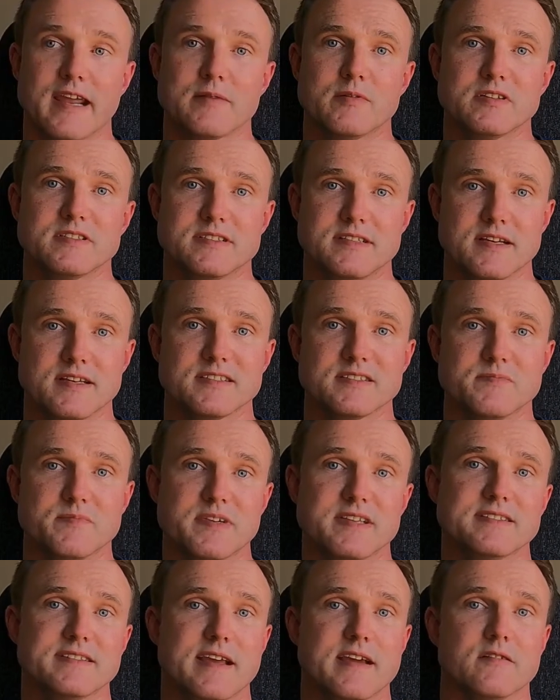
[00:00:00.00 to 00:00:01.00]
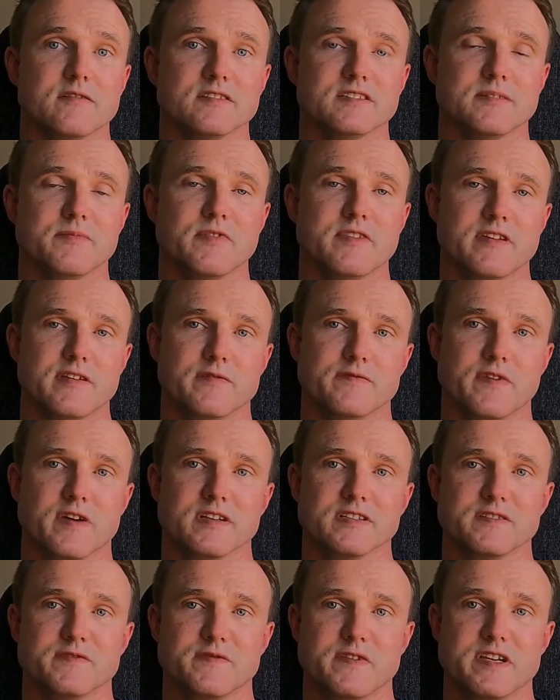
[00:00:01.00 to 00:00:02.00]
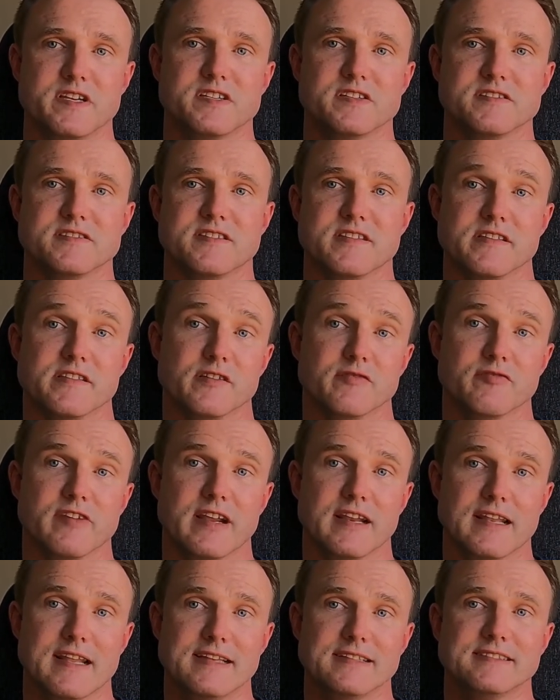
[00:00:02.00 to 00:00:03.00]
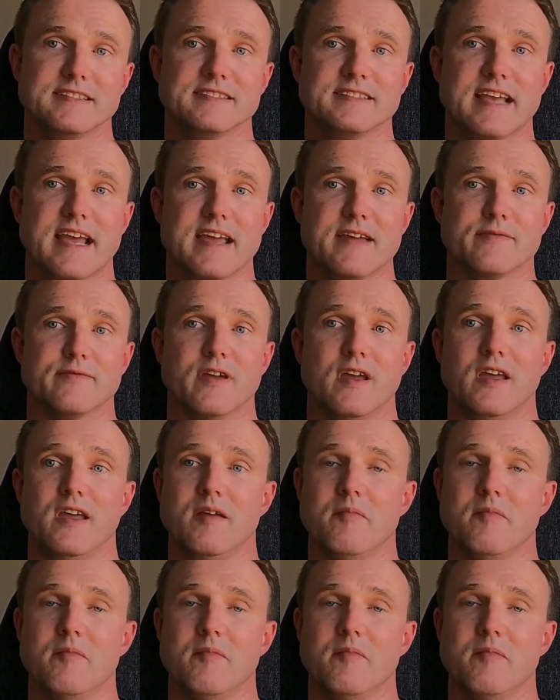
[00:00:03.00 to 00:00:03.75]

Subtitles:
camera does miss out on some of the advanced features that the rear lenses have,